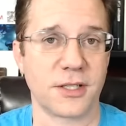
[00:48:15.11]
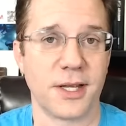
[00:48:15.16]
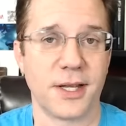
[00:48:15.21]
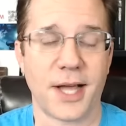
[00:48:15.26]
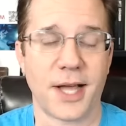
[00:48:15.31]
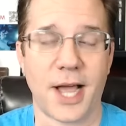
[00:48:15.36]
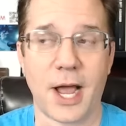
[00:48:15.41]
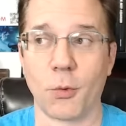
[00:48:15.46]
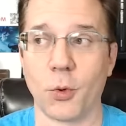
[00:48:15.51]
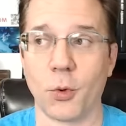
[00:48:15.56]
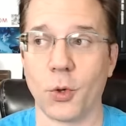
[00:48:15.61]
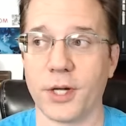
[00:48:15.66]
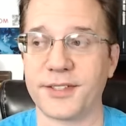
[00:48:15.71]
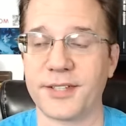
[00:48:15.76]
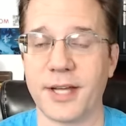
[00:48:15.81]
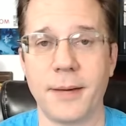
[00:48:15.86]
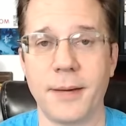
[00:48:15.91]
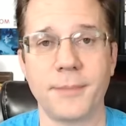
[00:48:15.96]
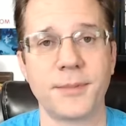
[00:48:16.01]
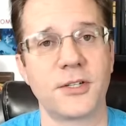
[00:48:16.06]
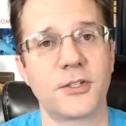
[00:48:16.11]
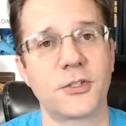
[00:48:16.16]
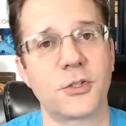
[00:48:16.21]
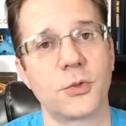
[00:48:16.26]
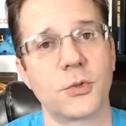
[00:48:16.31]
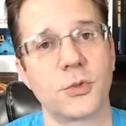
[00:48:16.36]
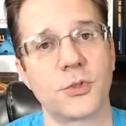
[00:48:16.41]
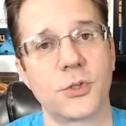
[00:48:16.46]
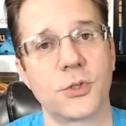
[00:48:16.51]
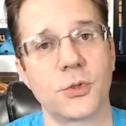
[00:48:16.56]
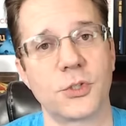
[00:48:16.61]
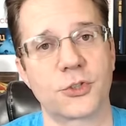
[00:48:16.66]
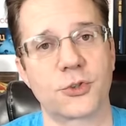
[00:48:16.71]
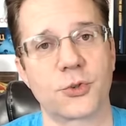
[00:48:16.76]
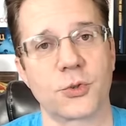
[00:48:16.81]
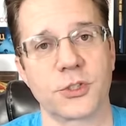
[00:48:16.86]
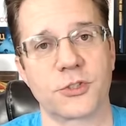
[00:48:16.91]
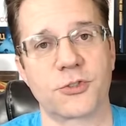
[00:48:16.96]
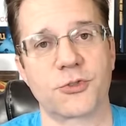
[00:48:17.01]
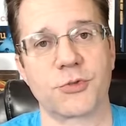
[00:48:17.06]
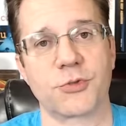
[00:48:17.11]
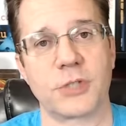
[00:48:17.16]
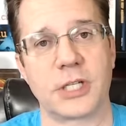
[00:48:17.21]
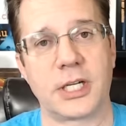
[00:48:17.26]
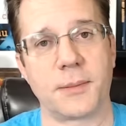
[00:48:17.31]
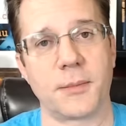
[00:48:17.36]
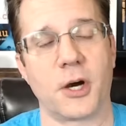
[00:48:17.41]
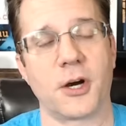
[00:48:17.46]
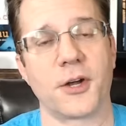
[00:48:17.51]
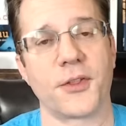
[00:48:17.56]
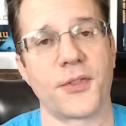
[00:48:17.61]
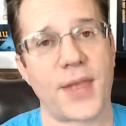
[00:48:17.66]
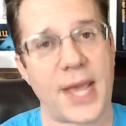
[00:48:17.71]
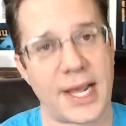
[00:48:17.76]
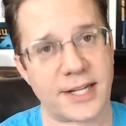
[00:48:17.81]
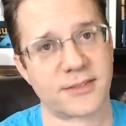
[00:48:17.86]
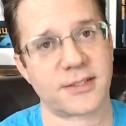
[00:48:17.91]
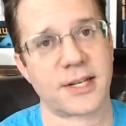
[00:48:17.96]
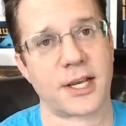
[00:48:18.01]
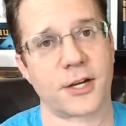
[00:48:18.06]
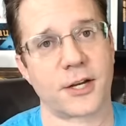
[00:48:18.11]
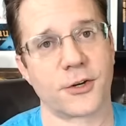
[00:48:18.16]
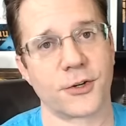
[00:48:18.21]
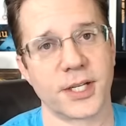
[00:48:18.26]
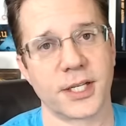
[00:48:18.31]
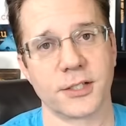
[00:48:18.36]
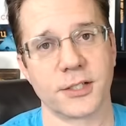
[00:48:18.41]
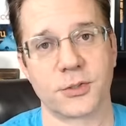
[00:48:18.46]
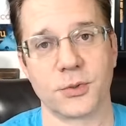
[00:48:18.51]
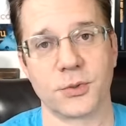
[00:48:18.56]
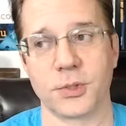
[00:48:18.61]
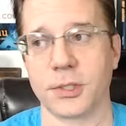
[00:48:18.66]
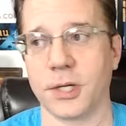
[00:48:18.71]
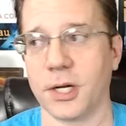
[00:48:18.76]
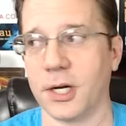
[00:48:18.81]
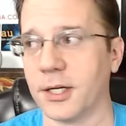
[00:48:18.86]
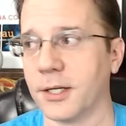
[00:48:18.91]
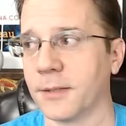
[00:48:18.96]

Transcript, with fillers: I will attempt to do a short stream on that Saturday at 2 o'clock,